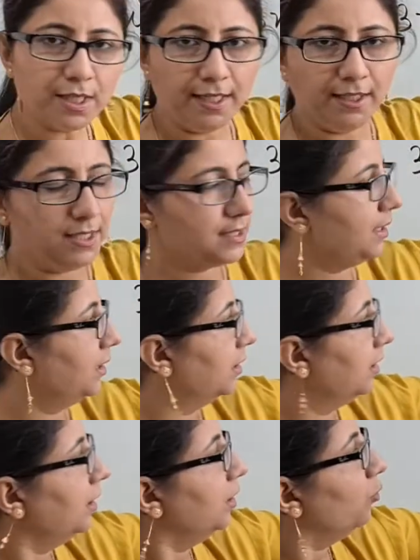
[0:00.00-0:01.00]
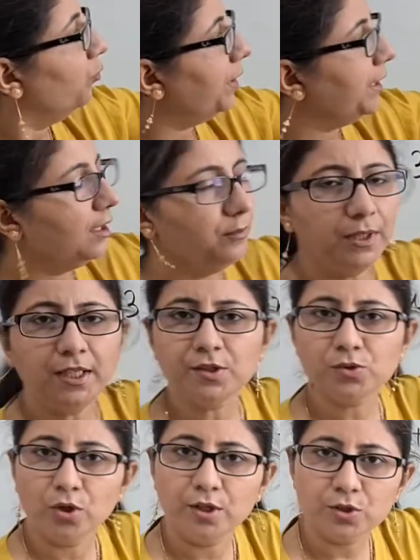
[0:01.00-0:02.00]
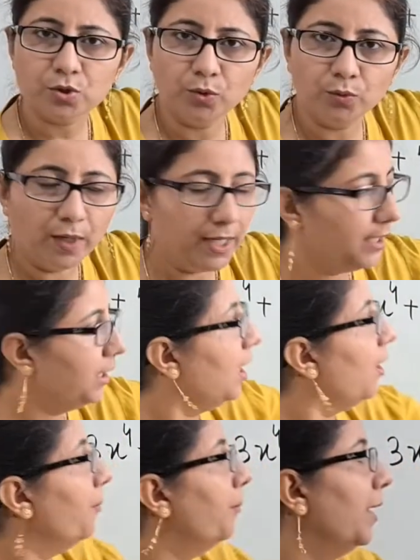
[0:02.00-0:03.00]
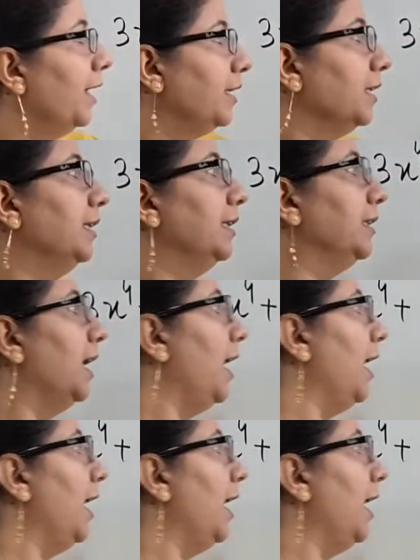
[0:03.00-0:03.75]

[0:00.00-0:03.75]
sign is there, variable is also 1, but the